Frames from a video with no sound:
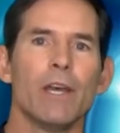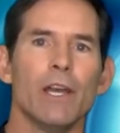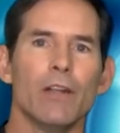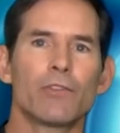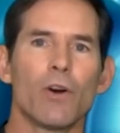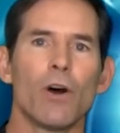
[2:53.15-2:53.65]

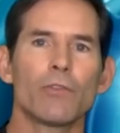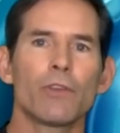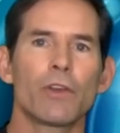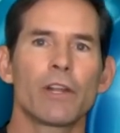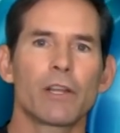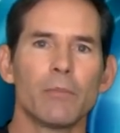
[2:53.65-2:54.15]
it's also
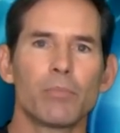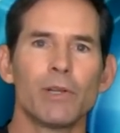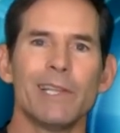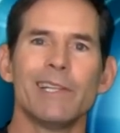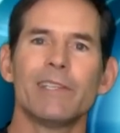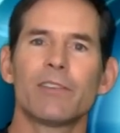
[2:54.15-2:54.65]
going to
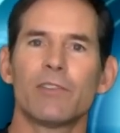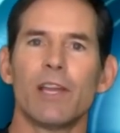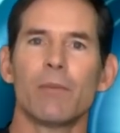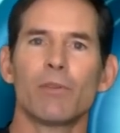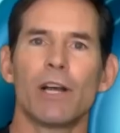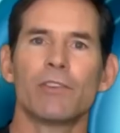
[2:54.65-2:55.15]
completely
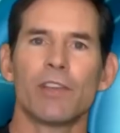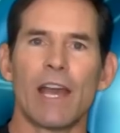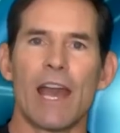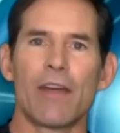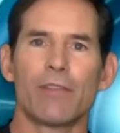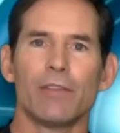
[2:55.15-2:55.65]
destabilize the
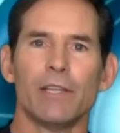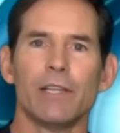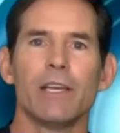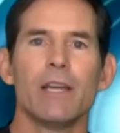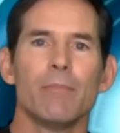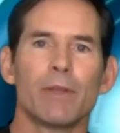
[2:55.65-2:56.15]
athlete
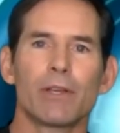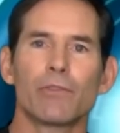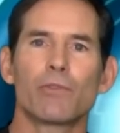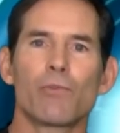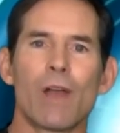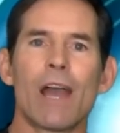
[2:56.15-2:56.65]
because
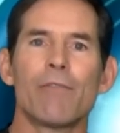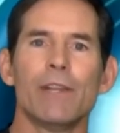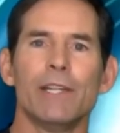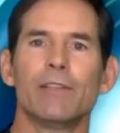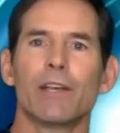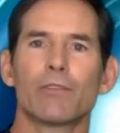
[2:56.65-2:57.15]
gravity
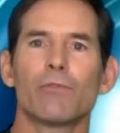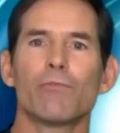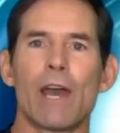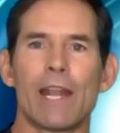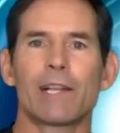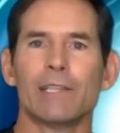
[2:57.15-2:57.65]
doesn't
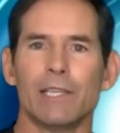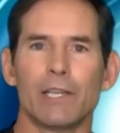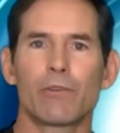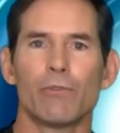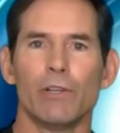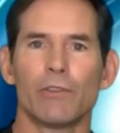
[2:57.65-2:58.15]
radically
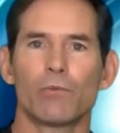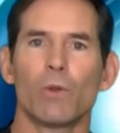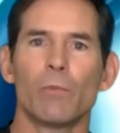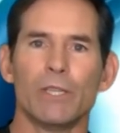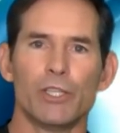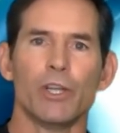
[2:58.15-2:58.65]
increase when
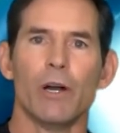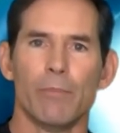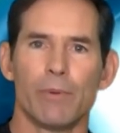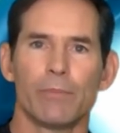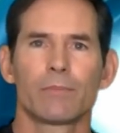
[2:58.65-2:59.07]
we jump.